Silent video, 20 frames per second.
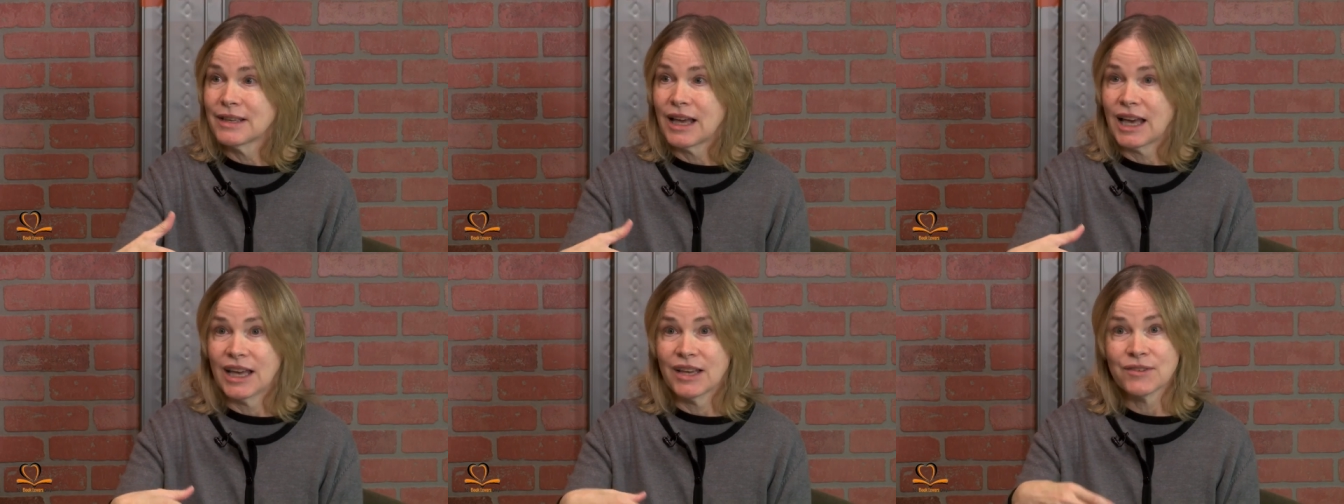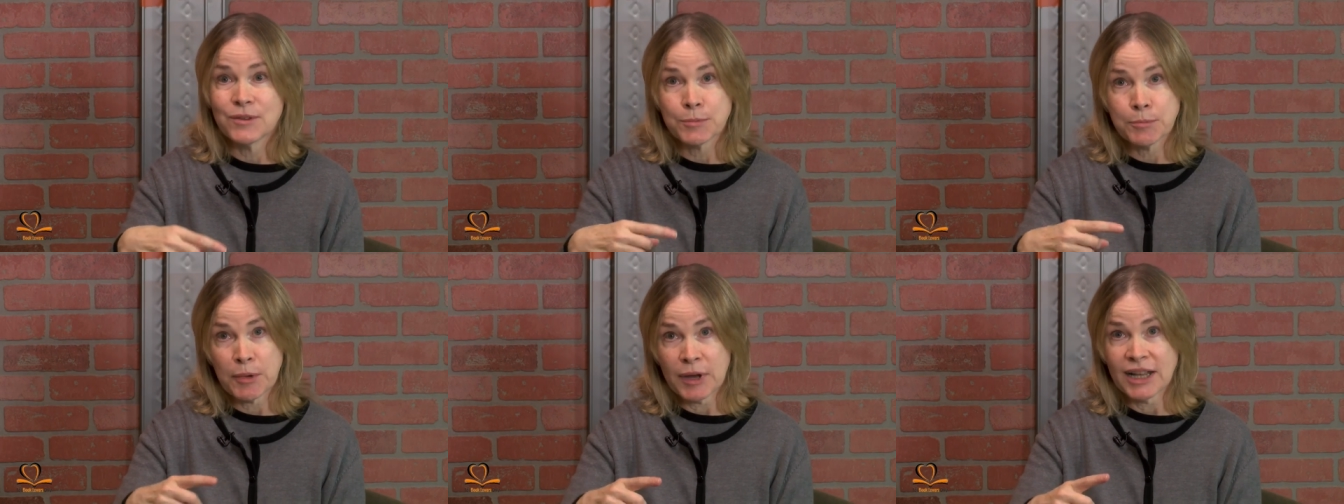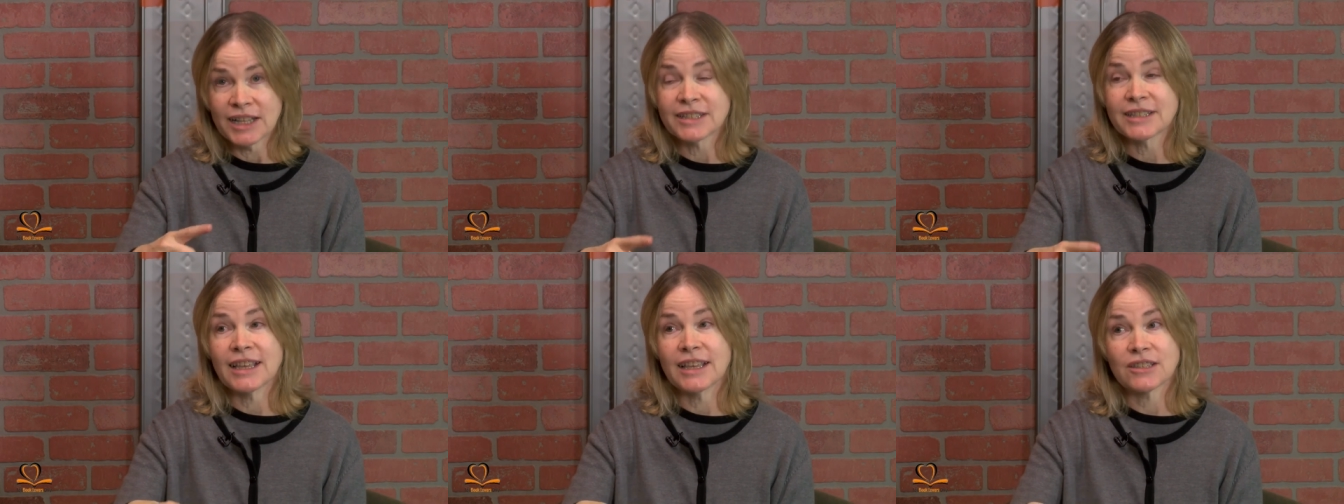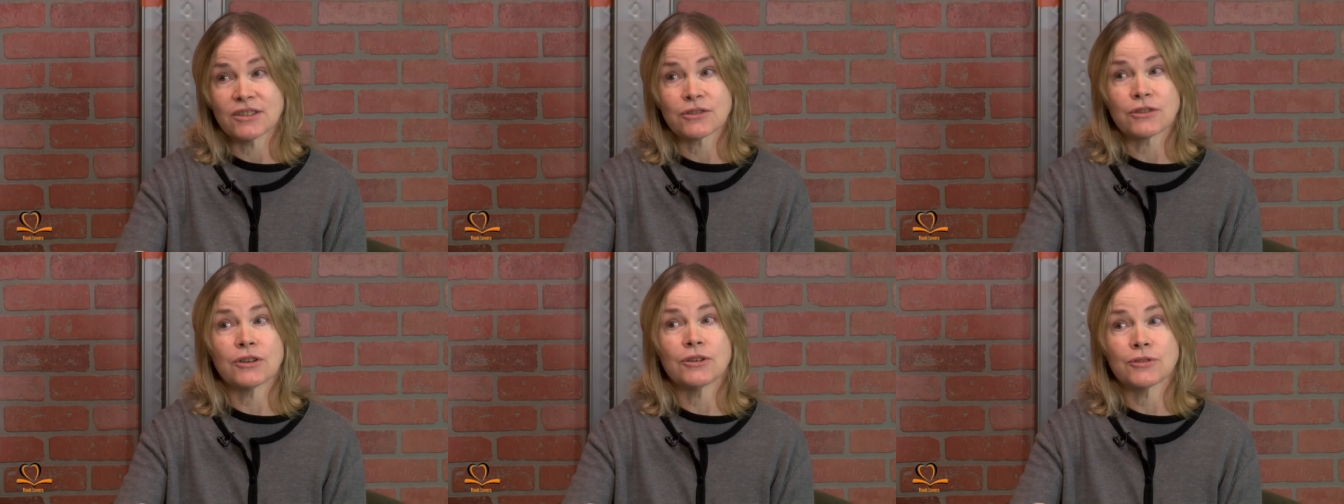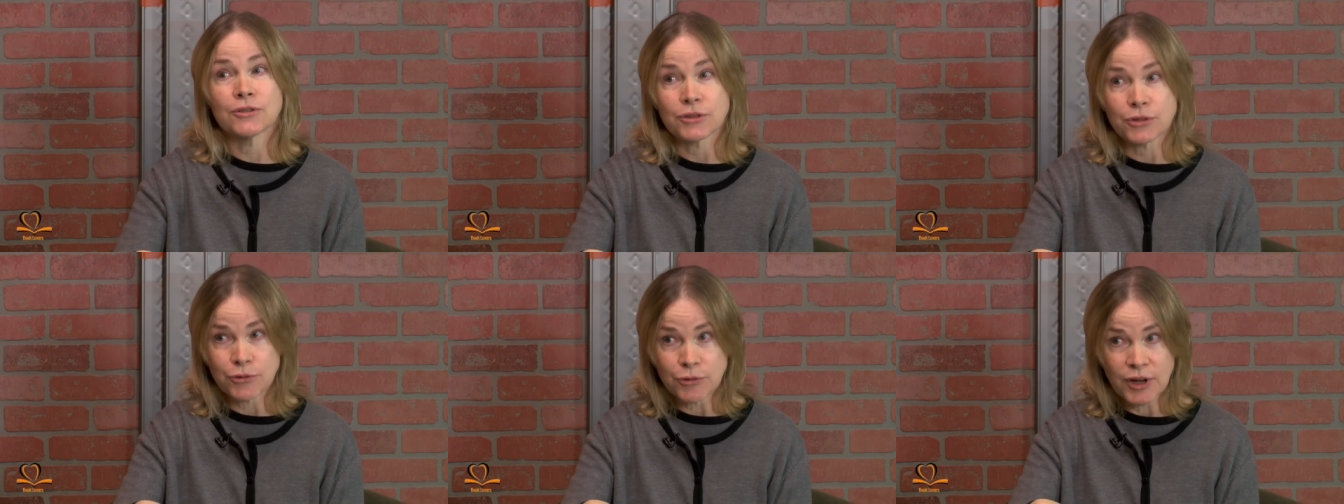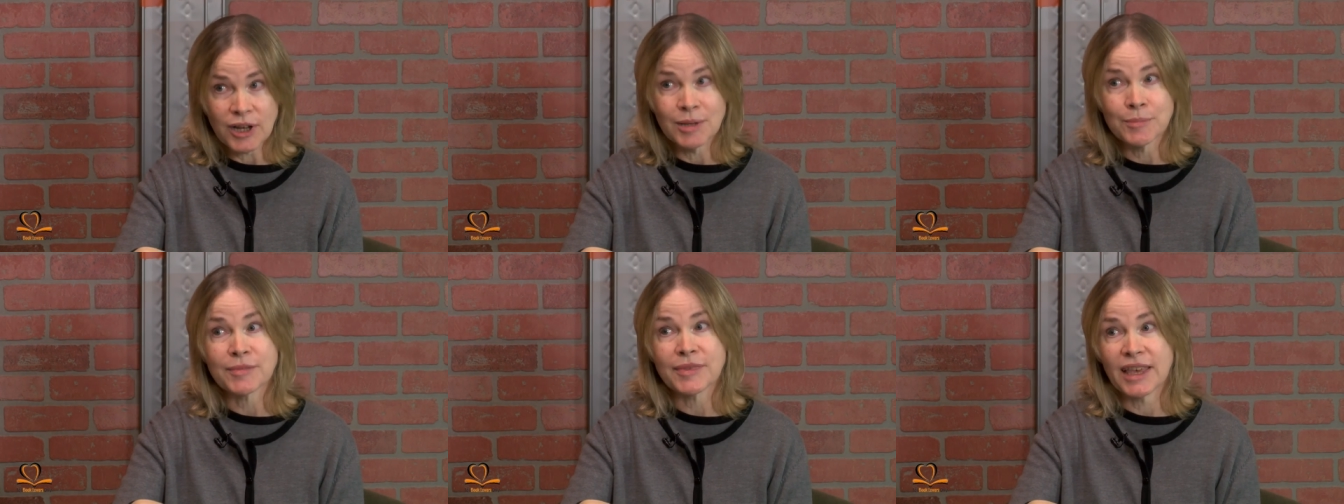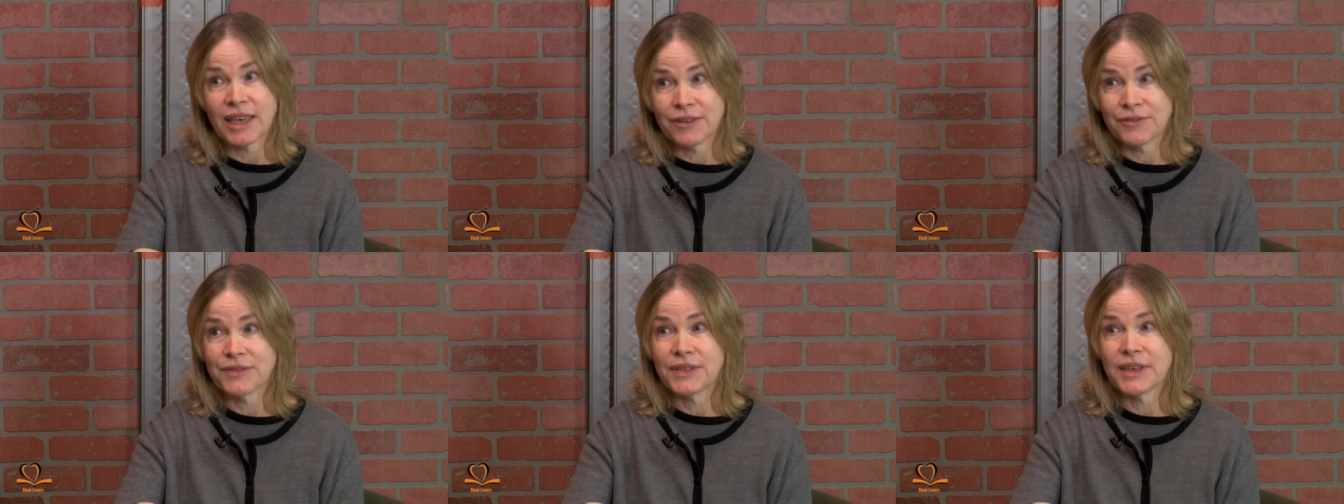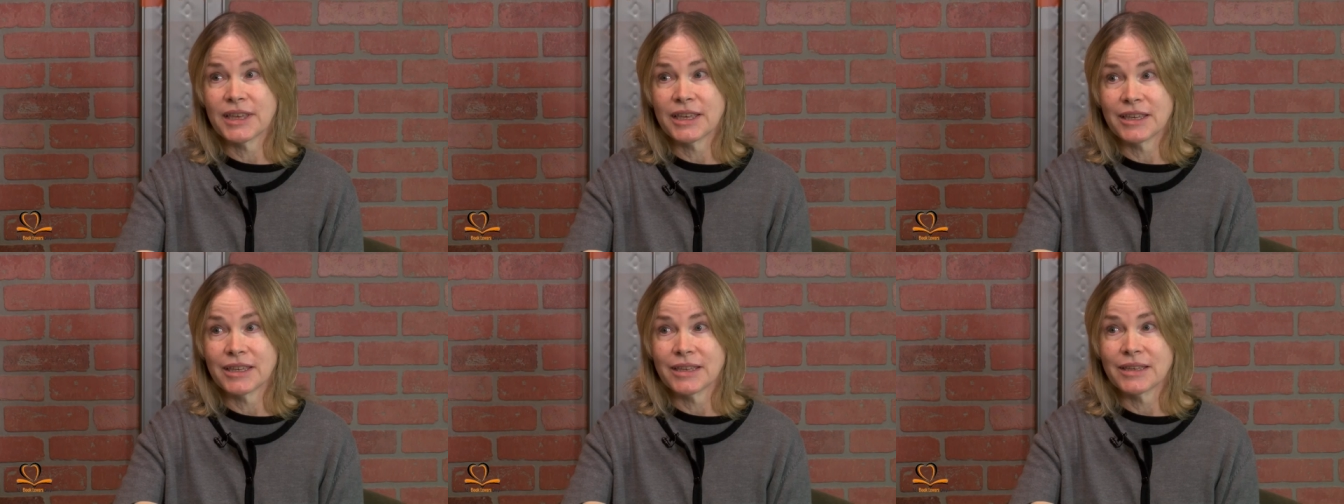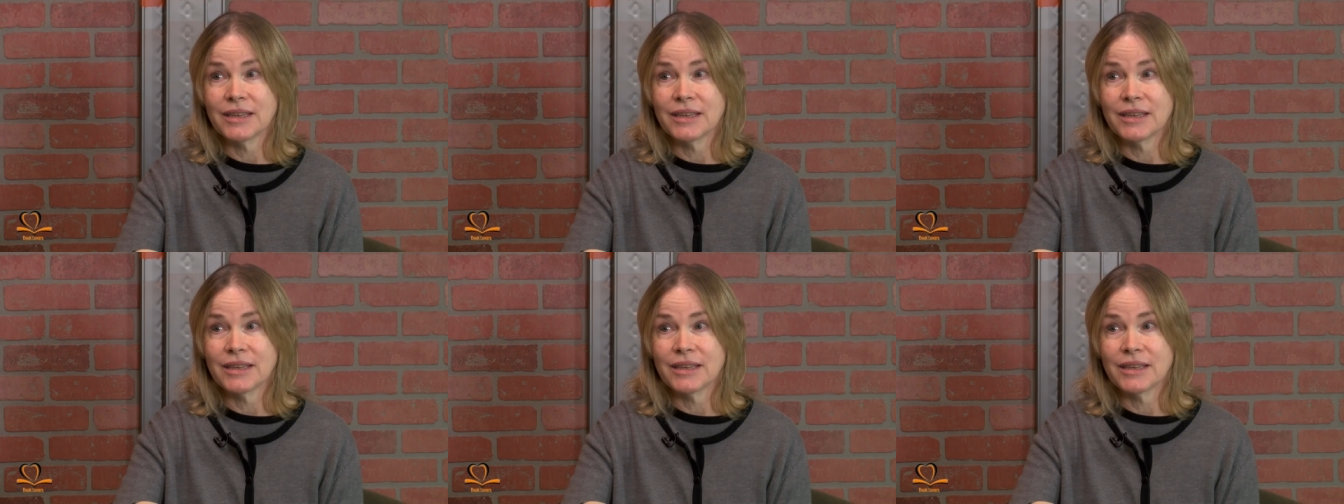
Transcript: I have a podcast called The Crime Cafe.